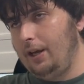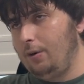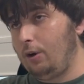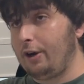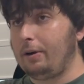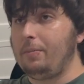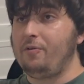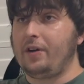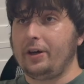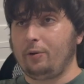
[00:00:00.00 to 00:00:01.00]
where I grab a
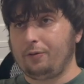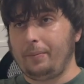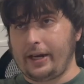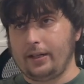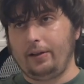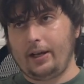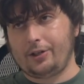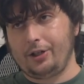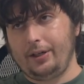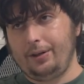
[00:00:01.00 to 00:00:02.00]
vinyl from my
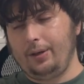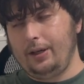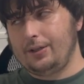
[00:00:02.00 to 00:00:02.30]
collection,